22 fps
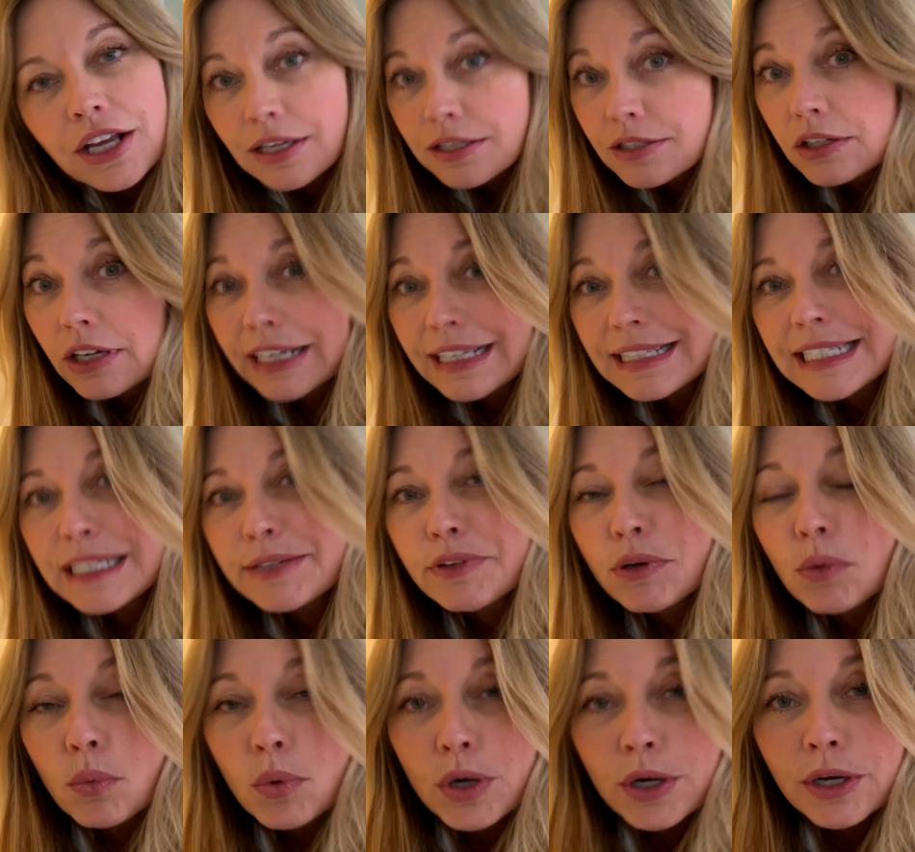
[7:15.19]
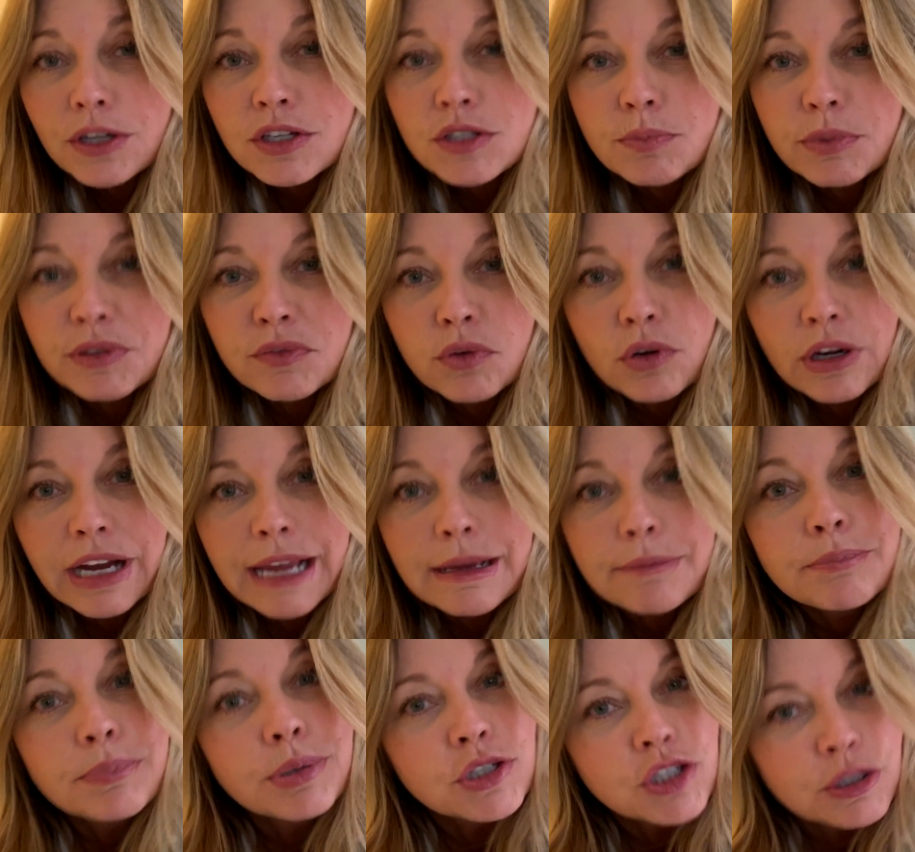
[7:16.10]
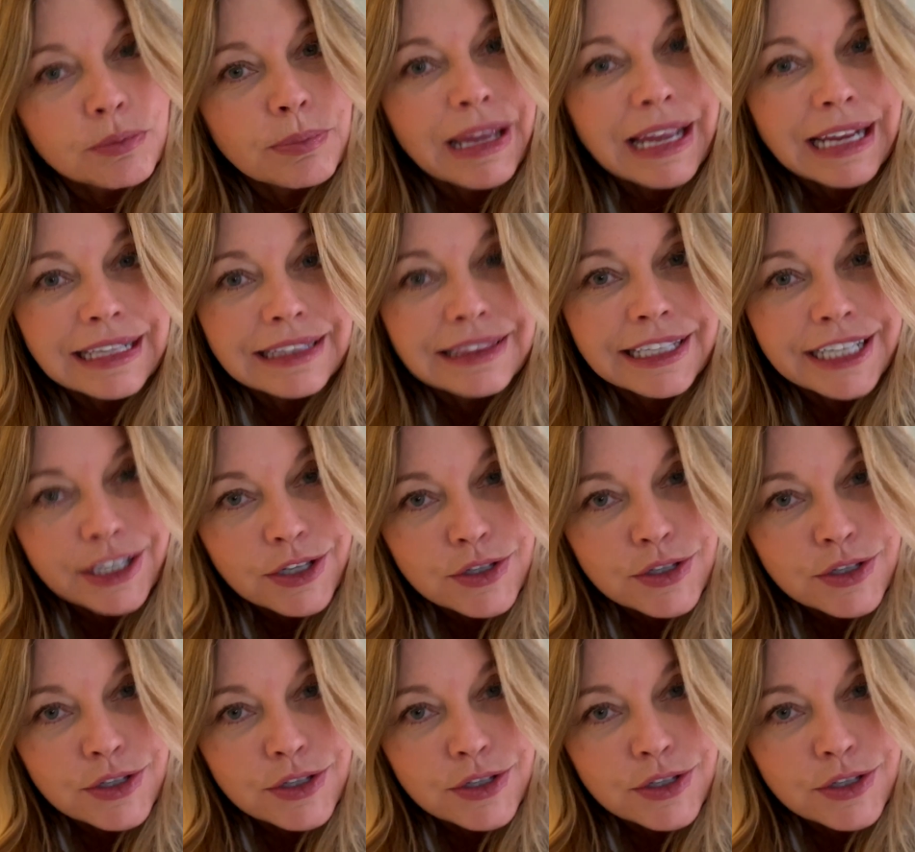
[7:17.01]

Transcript: so I can see if it works before I push it back in there,